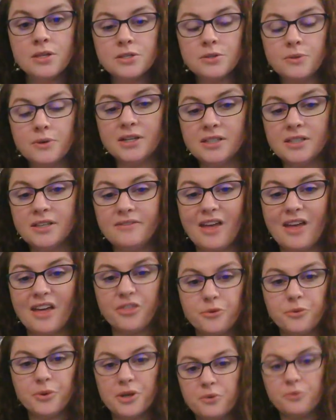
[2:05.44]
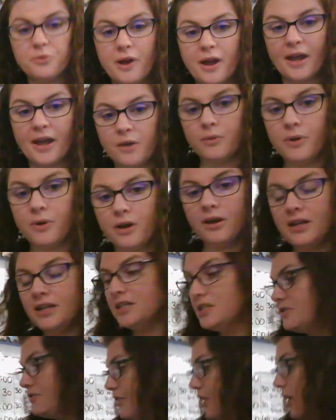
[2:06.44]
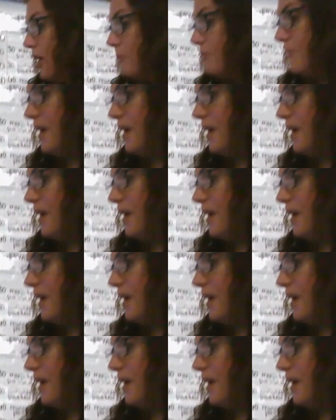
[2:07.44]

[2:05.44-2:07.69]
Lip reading: So we're going to leave that 3 right where it is for our